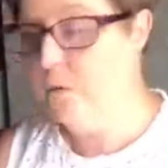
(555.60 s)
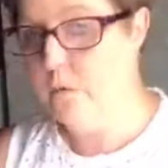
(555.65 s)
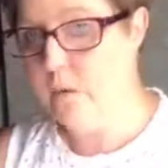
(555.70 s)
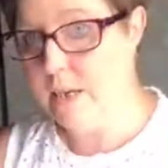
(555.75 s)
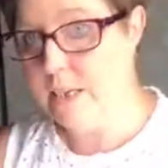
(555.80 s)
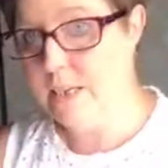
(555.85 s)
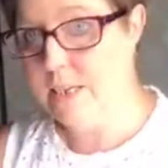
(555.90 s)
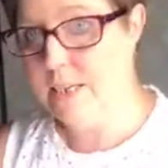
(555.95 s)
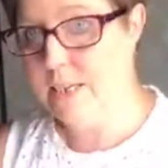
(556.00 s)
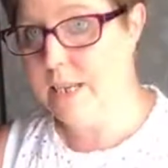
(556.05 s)
the
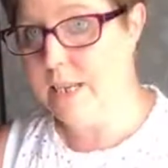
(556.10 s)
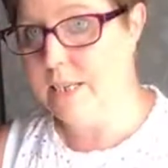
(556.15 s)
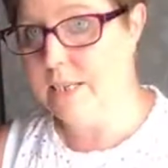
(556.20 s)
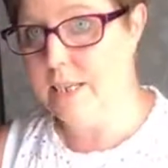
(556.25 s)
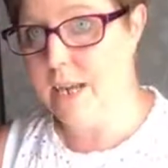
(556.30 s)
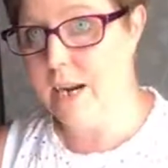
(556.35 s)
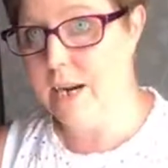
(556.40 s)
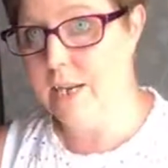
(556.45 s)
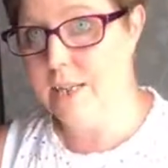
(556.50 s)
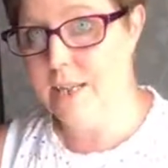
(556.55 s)
rest of this,
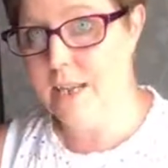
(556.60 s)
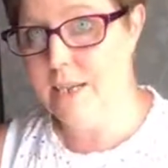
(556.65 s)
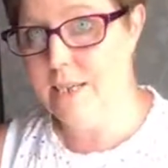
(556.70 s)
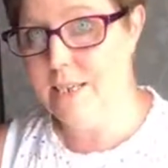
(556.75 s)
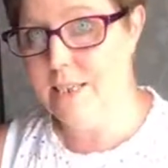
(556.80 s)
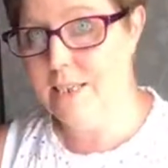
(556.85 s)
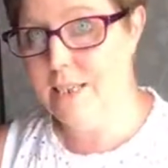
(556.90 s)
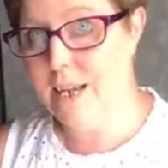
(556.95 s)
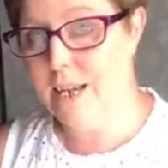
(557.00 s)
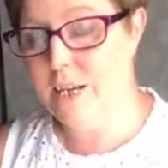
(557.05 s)
I can then
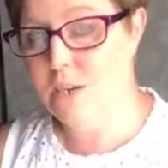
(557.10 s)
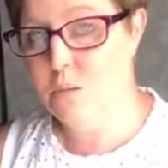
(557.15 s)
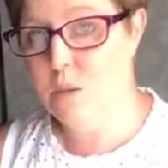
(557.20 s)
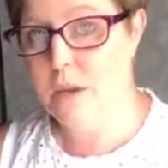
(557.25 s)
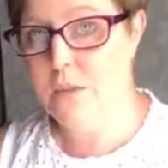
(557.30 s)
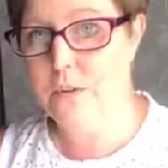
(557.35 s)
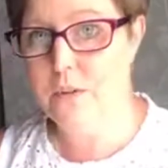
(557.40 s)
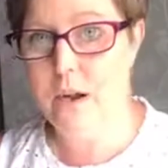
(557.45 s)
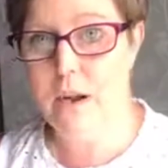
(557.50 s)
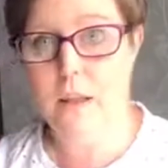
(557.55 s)
decide
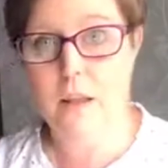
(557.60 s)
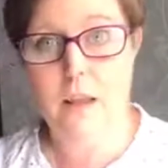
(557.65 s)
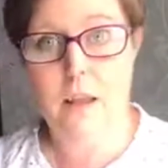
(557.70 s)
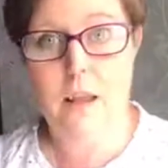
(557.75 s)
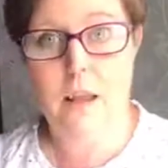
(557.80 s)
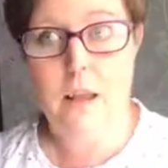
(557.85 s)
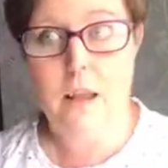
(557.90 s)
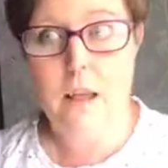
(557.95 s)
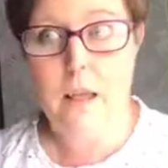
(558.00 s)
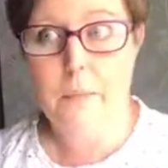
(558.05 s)
whether I
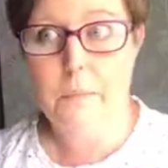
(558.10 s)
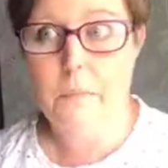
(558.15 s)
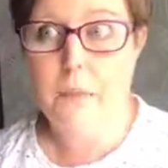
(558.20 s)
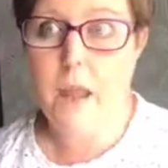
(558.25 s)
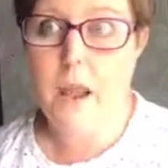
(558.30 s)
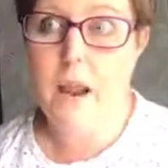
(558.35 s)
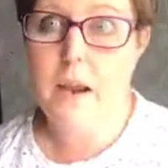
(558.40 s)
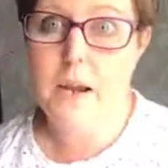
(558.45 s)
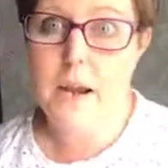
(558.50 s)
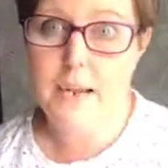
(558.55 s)

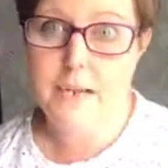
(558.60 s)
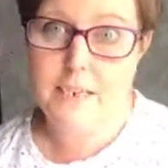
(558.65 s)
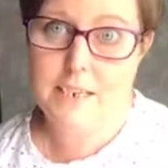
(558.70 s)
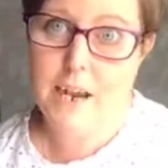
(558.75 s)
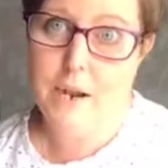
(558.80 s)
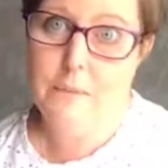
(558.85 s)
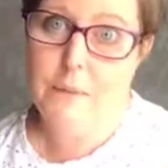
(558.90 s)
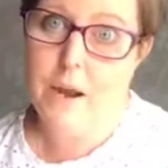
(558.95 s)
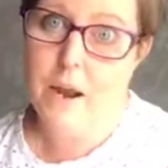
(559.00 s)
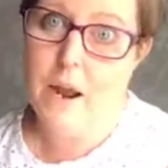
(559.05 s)
next
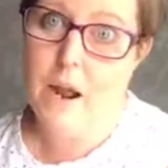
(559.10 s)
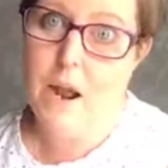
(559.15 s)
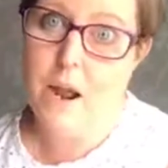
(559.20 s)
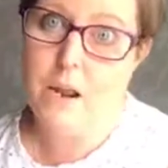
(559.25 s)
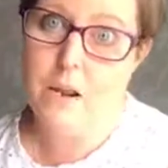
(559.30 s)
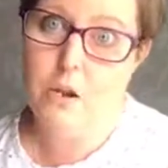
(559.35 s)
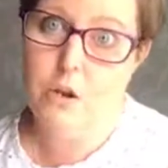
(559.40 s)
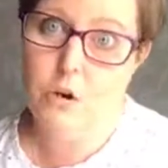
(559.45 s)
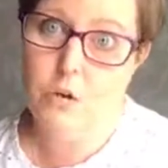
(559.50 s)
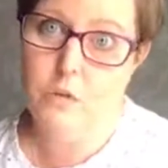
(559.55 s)
time I,
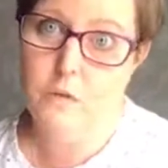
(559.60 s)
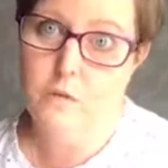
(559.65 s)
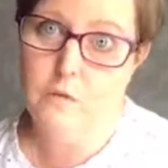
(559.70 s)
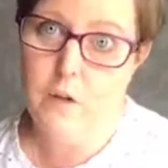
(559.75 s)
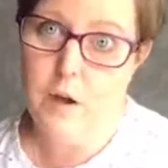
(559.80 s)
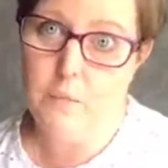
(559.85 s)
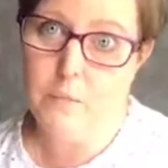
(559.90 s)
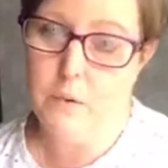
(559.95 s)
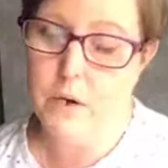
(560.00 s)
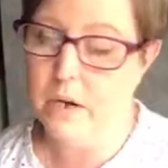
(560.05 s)
I cut the
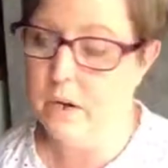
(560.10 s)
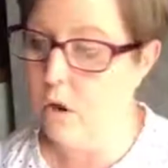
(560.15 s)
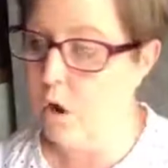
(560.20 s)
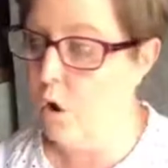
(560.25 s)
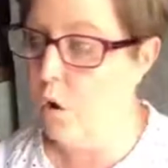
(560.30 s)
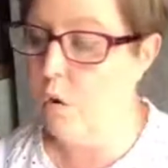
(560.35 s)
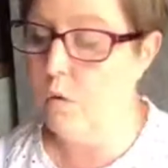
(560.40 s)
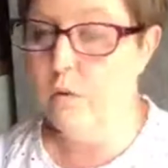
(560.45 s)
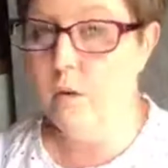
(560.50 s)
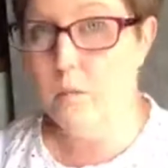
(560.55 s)
fabric
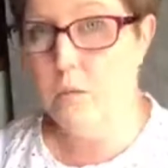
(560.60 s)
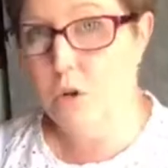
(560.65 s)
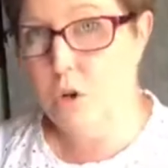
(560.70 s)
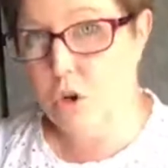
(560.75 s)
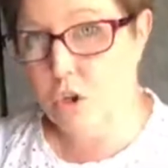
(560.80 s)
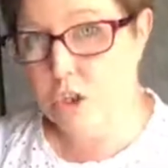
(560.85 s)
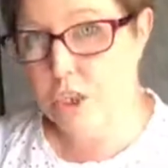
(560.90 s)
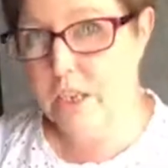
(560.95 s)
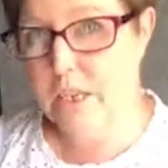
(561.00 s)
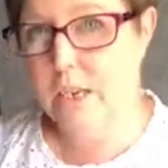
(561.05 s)
or if I'm
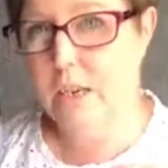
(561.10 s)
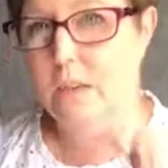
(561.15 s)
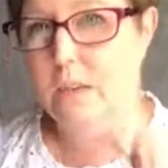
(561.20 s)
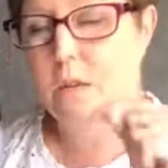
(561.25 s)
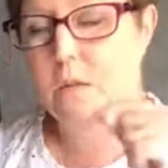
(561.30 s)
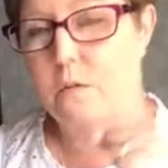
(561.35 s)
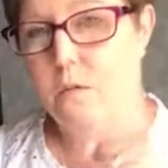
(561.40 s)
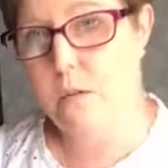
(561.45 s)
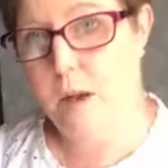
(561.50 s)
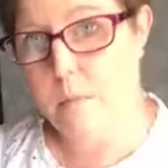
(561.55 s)
cutting
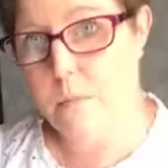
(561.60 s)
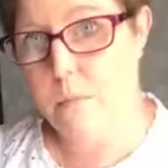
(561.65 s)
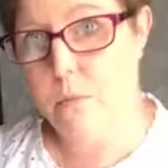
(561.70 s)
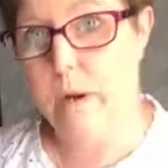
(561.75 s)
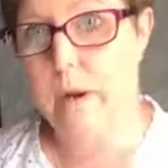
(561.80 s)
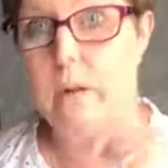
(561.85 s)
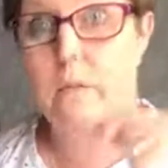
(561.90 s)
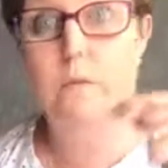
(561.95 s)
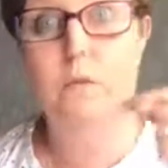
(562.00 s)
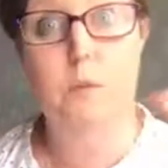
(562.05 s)
the
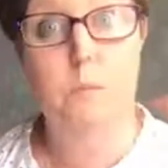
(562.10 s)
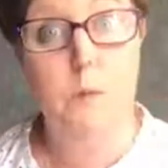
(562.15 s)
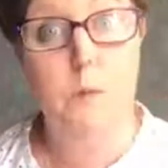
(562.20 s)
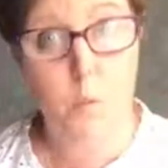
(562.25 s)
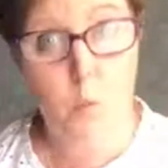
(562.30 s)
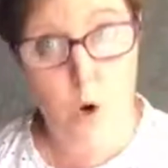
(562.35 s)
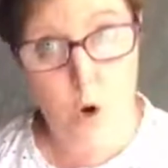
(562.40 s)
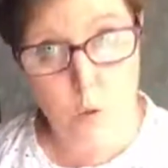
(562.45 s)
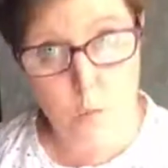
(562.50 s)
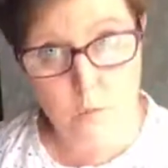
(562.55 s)
fabric for my,
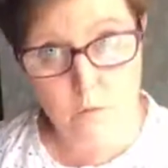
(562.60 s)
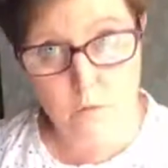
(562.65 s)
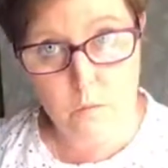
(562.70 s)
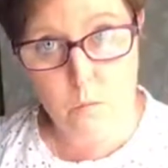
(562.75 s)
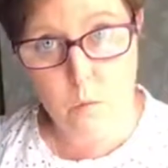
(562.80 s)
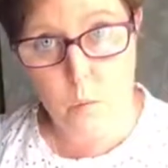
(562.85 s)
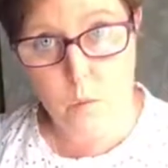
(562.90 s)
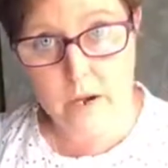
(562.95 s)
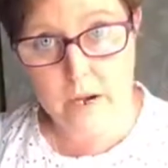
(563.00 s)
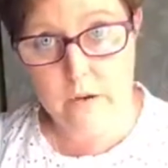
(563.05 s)
wove,
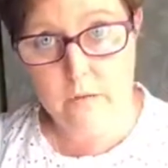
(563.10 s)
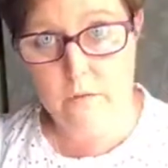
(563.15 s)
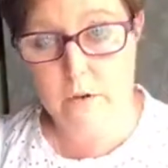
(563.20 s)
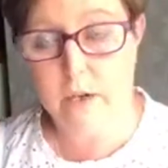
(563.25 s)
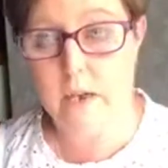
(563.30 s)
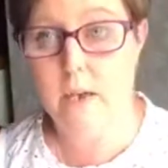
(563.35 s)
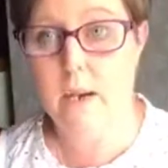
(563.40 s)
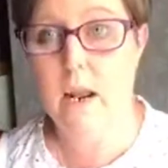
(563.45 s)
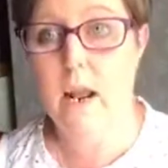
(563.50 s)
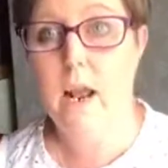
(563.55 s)
my
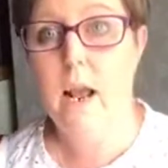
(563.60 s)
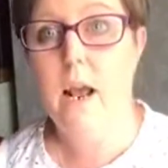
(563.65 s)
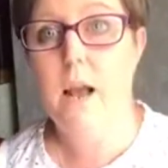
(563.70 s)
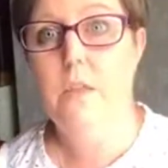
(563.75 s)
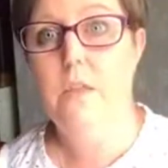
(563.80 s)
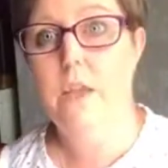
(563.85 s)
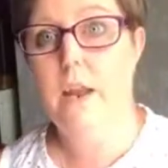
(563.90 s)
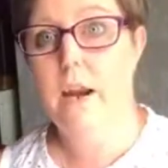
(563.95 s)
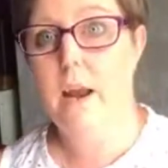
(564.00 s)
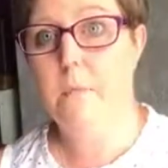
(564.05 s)
weaving
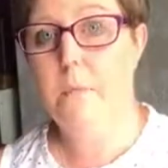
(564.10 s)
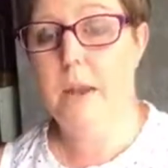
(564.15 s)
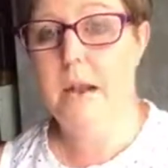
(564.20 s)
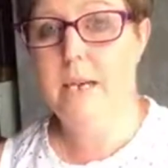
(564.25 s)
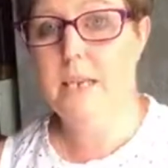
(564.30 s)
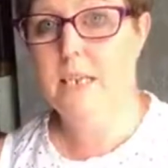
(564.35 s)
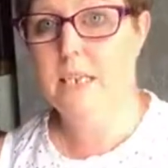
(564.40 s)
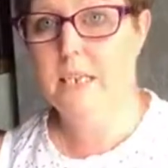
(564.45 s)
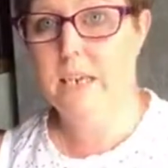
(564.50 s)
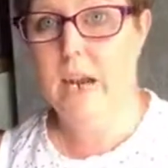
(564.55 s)
then I
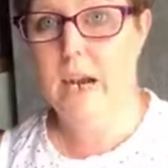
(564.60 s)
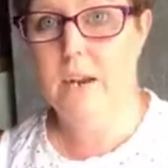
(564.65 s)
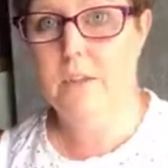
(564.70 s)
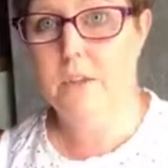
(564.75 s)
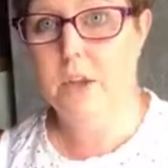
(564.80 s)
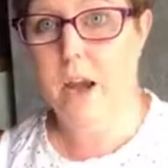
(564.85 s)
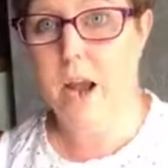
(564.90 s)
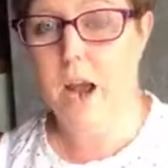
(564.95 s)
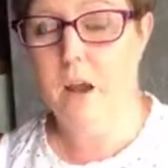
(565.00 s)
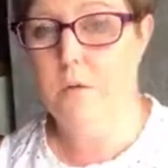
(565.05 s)
may decide
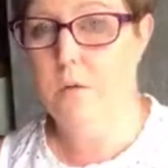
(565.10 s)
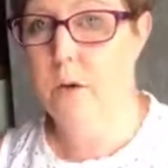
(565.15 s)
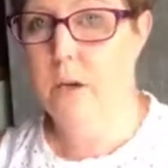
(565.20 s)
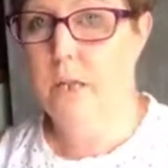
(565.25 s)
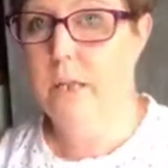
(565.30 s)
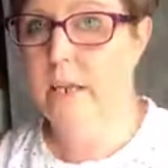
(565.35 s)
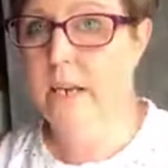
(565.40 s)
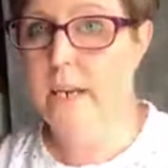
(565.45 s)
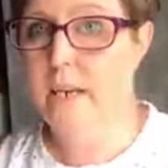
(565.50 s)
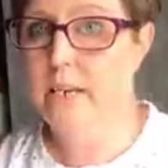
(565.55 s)
that I
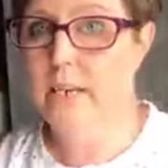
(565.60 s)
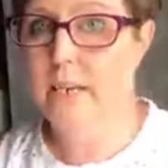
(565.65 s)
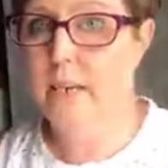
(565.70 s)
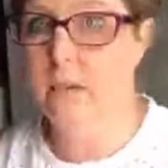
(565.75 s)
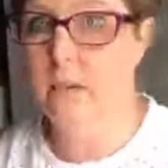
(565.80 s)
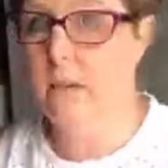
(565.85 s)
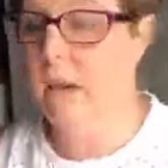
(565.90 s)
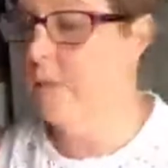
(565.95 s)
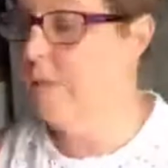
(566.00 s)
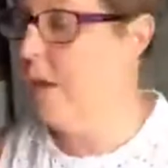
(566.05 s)
really needed
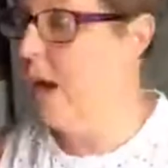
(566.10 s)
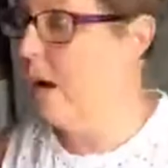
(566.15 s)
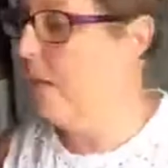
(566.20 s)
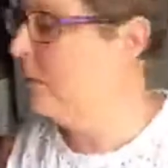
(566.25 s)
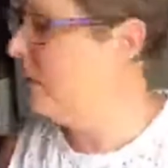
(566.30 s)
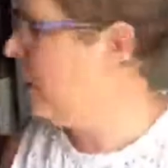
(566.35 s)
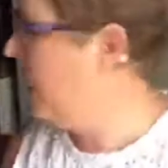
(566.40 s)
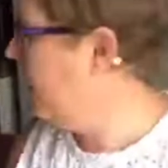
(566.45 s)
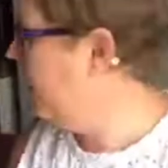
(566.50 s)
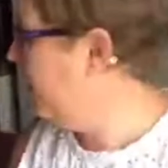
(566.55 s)
like
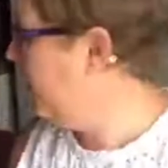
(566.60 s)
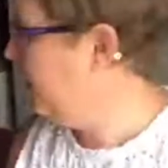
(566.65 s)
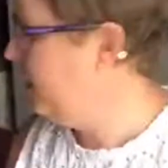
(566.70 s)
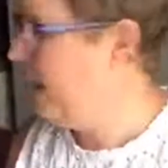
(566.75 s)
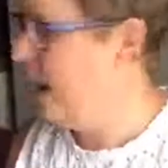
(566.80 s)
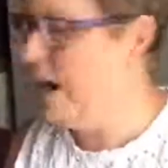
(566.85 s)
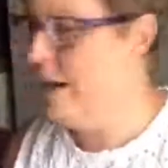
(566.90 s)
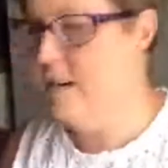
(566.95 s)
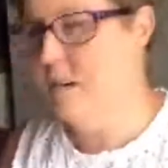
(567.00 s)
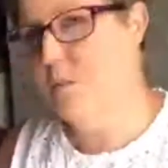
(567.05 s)
that I think
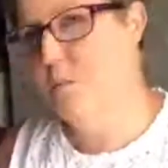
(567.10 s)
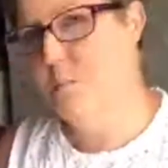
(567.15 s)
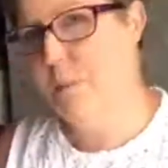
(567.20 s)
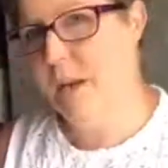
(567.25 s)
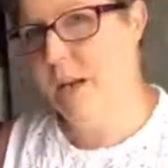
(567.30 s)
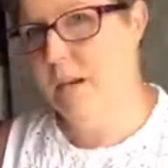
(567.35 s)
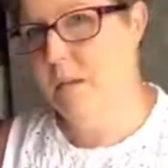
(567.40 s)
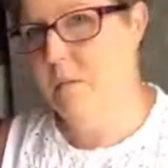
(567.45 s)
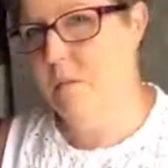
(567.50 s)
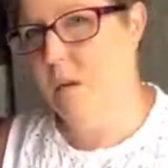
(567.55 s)
that ended up
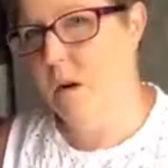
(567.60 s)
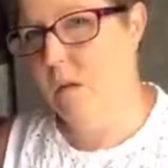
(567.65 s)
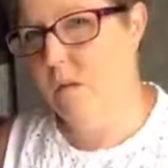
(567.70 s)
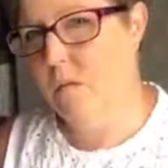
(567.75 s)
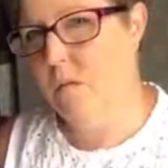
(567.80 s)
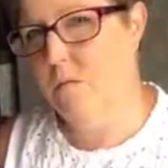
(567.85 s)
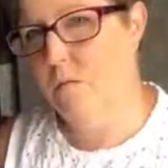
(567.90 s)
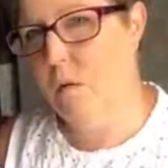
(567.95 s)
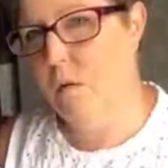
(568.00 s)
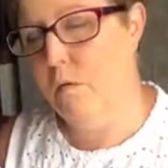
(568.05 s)
being uh,
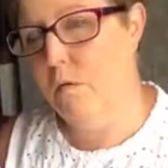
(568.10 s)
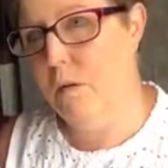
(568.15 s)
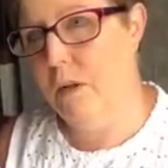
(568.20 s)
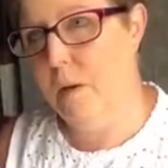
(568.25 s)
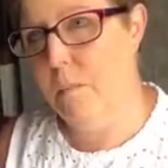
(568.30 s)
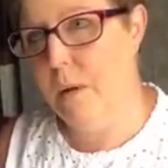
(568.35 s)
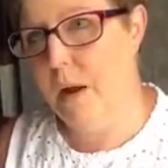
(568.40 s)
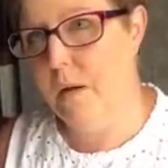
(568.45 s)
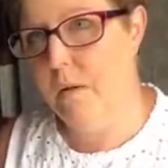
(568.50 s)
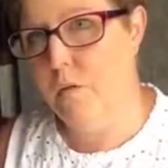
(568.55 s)
roughly
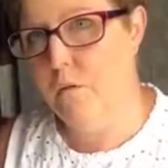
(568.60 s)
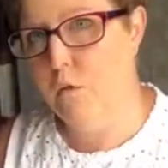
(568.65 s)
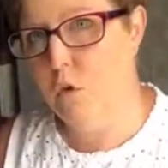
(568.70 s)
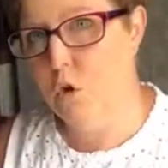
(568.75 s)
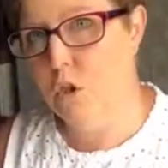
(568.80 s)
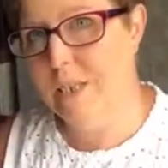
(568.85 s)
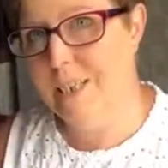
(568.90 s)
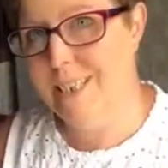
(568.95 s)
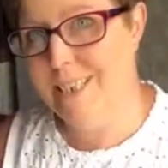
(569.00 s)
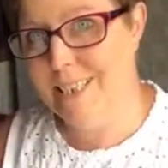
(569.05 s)
about
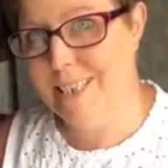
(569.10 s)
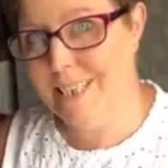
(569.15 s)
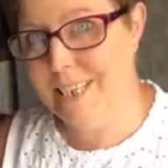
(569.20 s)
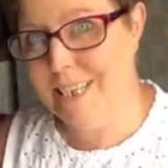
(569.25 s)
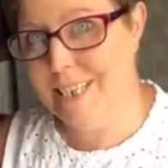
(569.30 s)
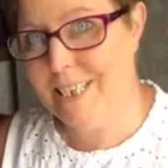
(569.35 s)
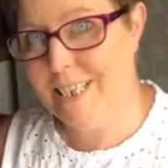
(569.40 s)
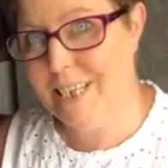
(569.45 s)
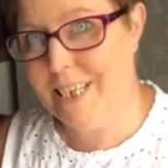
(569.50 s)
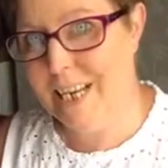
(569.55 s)
14 to
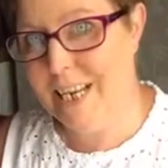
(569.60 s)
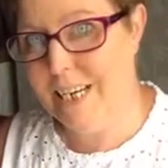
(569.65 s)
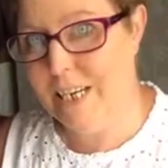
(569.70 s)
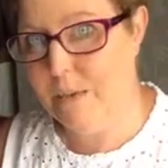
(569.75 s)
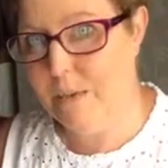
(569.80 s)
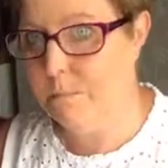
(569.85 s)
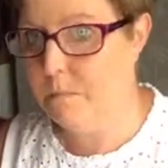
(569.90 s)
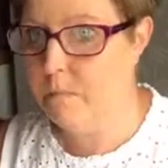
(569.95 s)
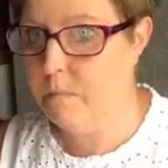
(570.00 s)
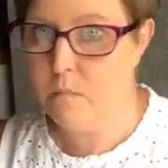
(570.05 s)

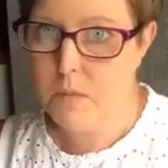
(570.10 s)
16